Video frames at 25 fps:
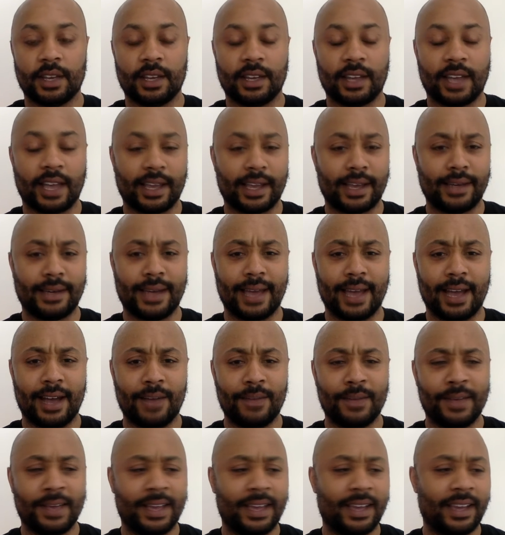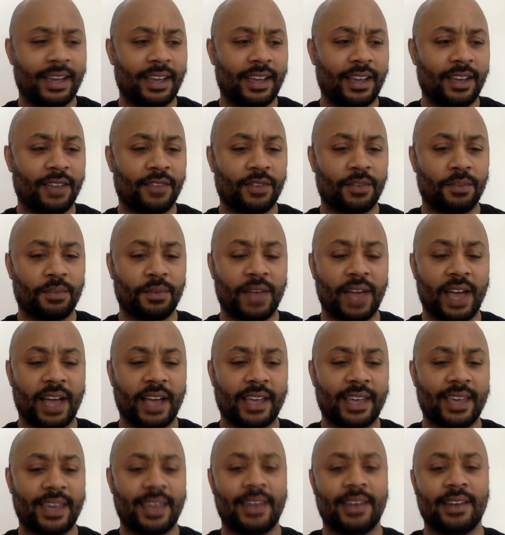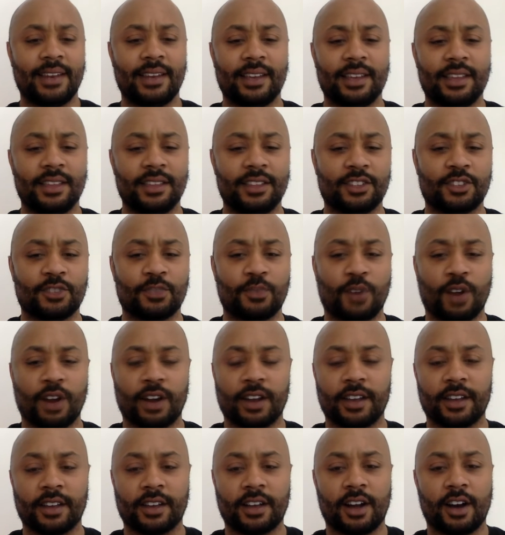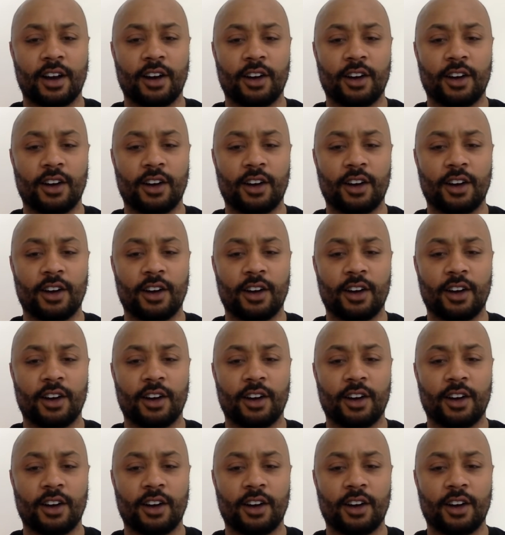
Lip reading: And like now, man, if a black candidate in this market